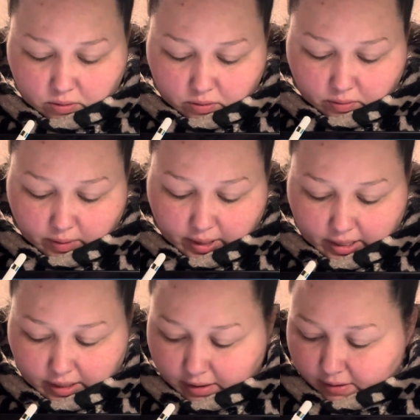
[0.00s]
So right
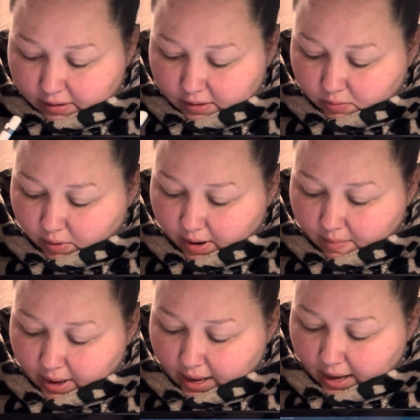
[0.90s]
here is where I'm
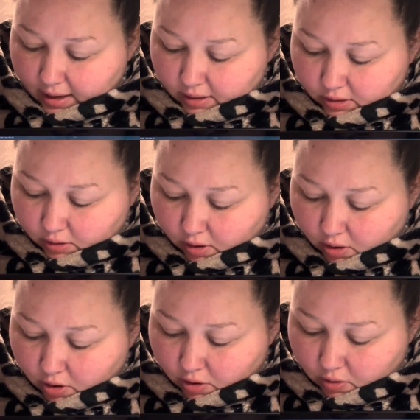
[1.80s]
at. So I'll
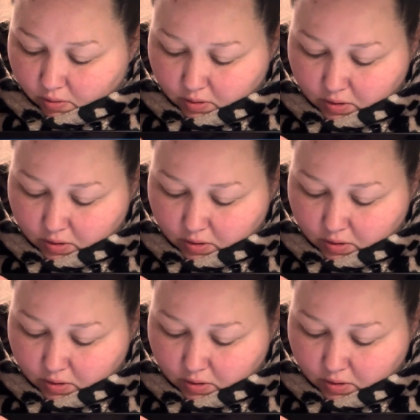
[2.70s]
go